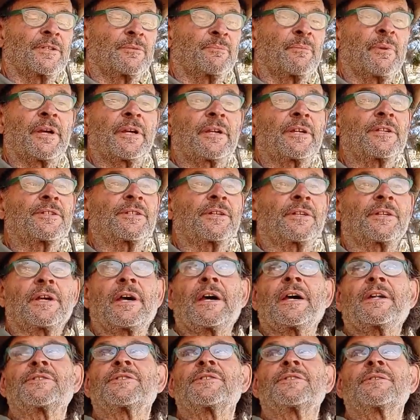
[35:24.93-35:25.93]
as big as
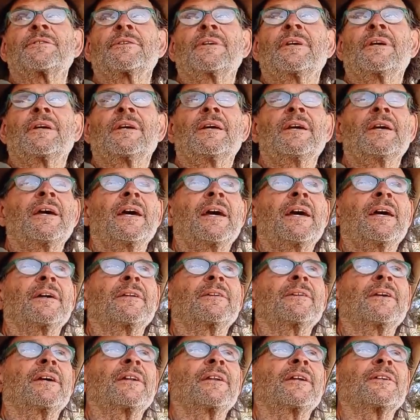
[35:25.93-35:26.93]
it gets. Yeah.
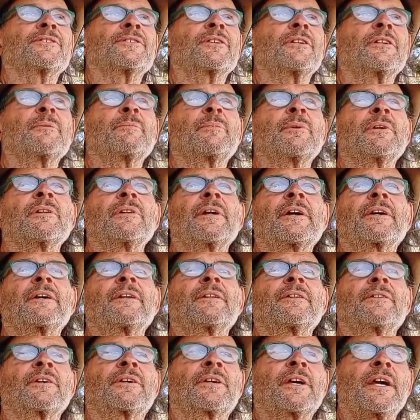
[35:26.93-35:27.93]
And it's going to be
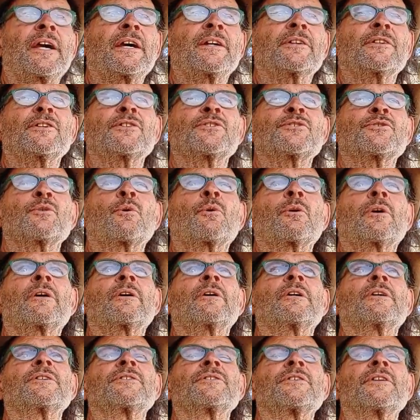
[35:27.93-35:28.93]
like the candy
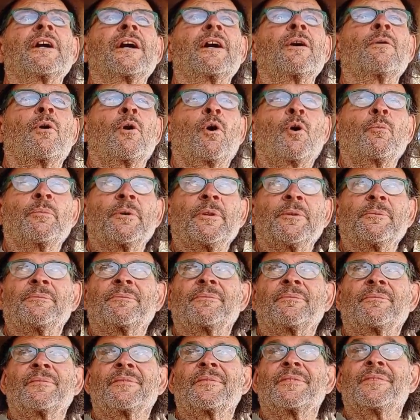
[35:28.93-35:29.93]
store is now
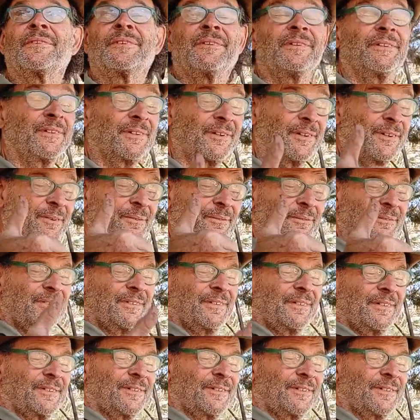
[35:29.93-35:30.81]
open, you know.